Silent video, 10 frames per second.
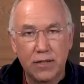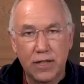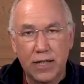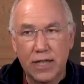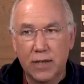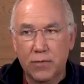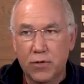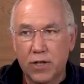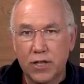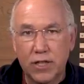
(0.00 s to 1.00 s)
You can get that up
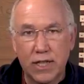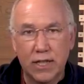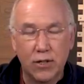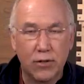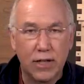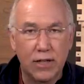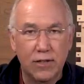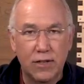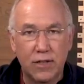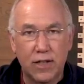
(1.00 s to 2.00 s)
to 110
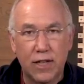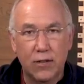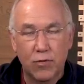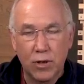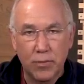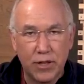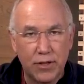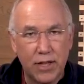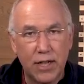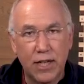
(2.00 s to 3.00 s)
degrees and, and
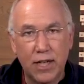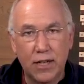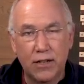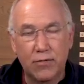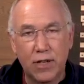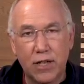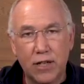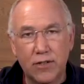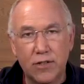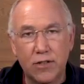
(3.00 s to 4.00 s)
remelt the honey and
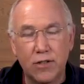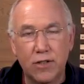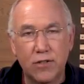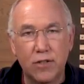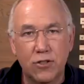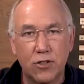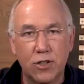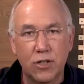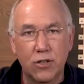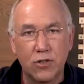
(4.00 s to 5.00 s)
reconstitute it so that you
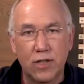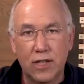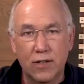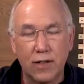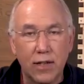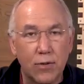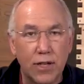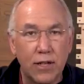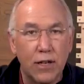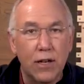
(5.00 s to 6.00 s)
can use it as a
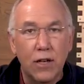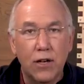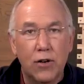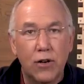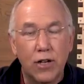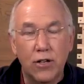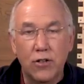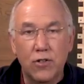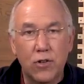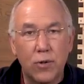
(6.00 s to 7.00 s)
liquid, or you can
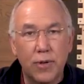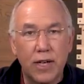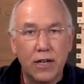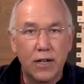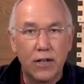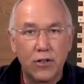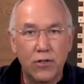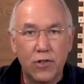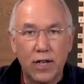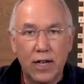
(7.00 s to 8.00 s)
just scoop it out and
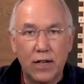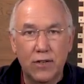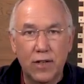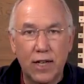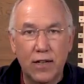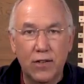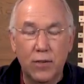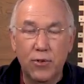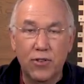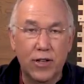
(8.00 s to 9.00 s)
use it as a
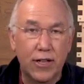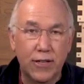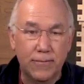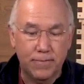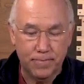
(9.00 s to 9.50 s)
semi-solid.